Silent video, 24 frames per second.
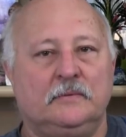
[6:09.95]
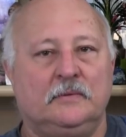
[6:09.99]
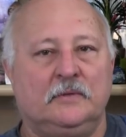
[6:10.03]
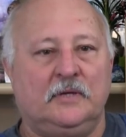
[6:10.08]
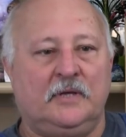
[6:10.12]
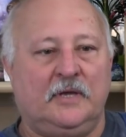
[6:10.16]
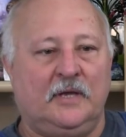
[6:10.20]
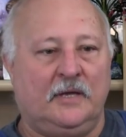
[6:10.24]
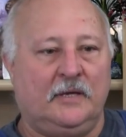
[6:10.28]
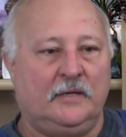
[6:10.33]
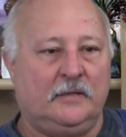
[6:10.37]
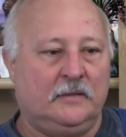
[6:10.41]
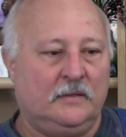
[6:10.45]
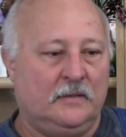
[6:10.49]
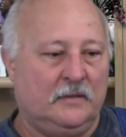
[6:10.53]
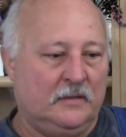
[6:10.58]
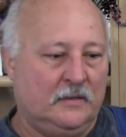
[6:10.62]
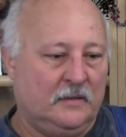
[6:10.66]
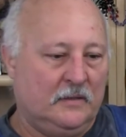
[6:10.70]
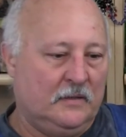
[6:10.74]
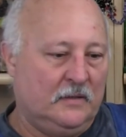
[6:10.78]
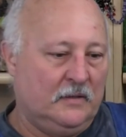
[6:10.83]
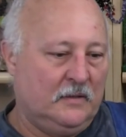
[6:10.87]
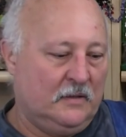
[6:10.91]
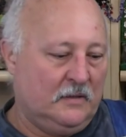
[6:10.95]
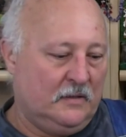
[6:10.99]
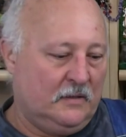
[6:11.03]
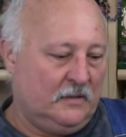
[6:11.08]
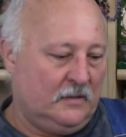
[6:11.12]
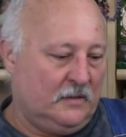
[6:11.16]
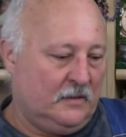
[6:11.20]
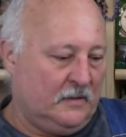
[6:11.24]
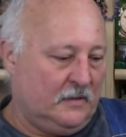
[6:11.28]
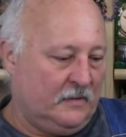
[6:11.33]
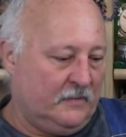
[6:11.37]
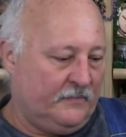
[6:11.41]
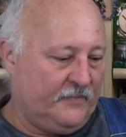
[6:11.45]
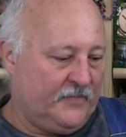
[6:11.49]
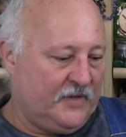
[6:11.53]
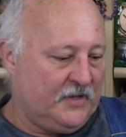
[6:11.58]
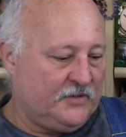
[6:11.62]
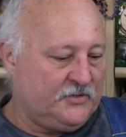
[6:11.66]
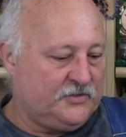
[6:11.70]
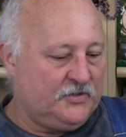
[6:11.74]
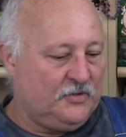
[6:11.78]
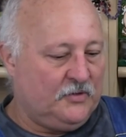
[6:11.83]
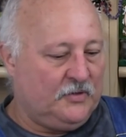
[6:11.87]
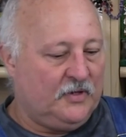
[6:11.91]
Okay,
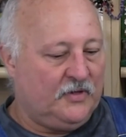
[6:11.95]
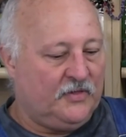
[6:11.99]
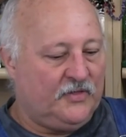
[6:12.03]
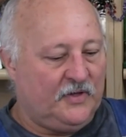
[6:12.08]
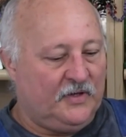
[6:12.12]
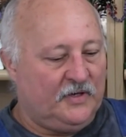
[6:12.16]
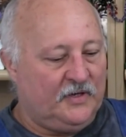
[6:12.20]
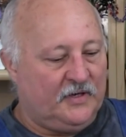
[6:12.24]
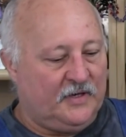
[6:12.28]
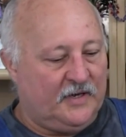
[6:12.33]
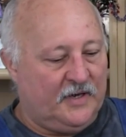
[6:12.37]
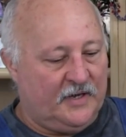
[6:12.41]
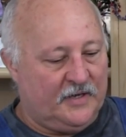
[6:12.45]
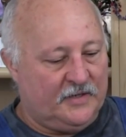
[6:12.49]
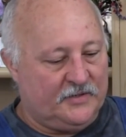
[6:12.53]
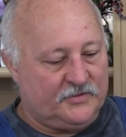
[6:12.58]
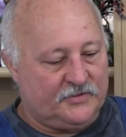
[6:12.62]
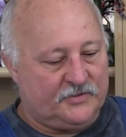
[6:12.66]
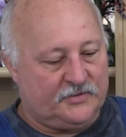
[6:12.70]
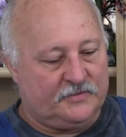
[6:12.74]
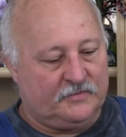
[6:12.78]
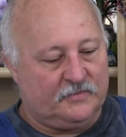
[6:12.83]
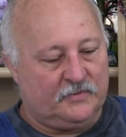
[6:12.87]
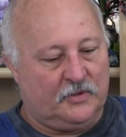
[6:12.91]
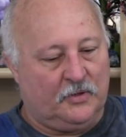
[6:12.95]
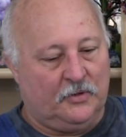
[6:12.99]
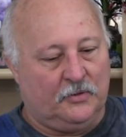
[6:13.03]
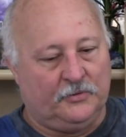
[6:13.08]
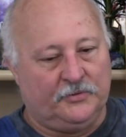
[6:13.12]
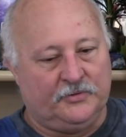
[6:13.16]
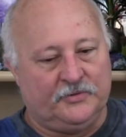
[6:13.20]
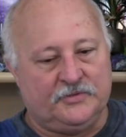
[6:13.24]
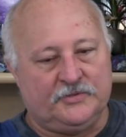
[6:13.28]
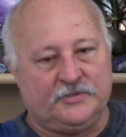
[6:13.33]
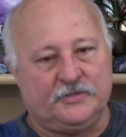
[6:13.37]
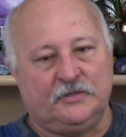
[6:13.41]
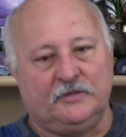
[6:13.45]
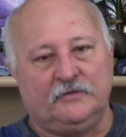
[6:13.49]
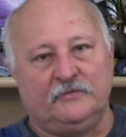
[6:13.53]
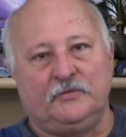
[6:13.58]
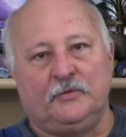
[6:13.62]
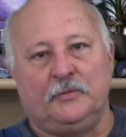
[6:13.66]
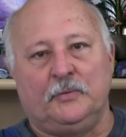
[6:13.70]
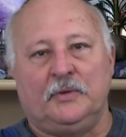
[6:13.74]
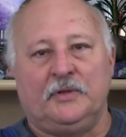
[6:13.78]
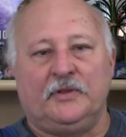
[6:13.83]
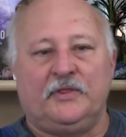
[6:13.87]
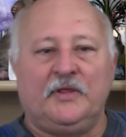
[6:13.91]
that's the only thing that has gold and
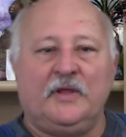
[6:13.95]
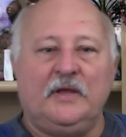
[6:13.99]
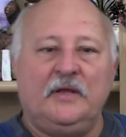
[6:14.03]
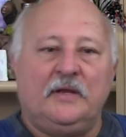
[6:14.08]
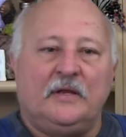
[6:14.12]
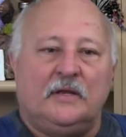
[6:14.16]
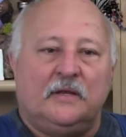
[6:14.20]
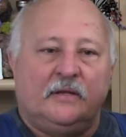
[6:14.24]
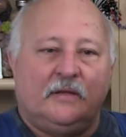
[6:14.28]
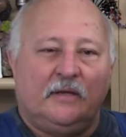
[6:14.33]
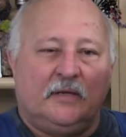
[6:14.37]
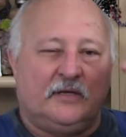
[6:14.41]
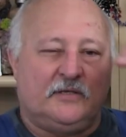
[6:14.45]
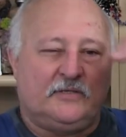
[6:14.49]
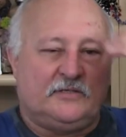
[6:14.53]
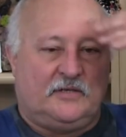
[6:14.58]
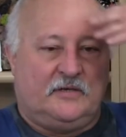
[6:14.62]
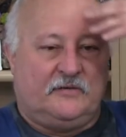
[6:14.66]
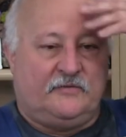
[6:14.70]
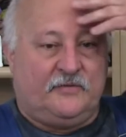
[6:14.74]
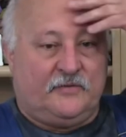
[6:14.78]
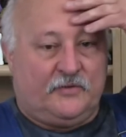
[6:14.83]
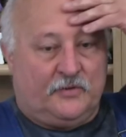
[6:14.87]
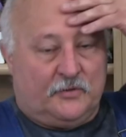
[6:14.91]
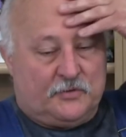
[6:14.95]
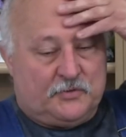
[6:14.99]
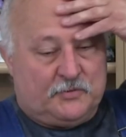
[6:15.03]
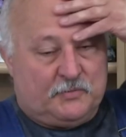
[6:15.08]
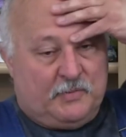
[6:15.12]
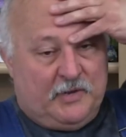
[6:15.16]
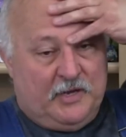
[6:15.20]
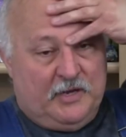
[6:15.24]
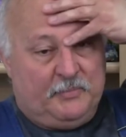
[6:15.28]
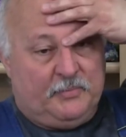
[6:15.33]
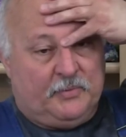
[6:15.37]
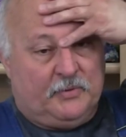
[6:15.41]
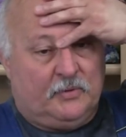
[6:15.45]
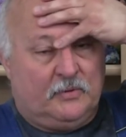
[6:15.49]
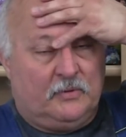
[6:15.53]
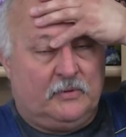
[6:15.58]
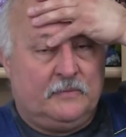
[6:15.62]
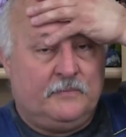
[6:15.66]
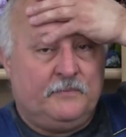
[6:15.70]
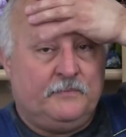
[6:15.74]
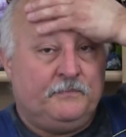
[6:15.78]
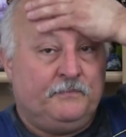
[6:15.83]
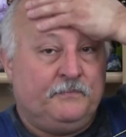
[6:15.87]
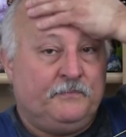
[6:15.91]
silver within it, except for those
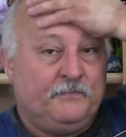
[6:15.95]
people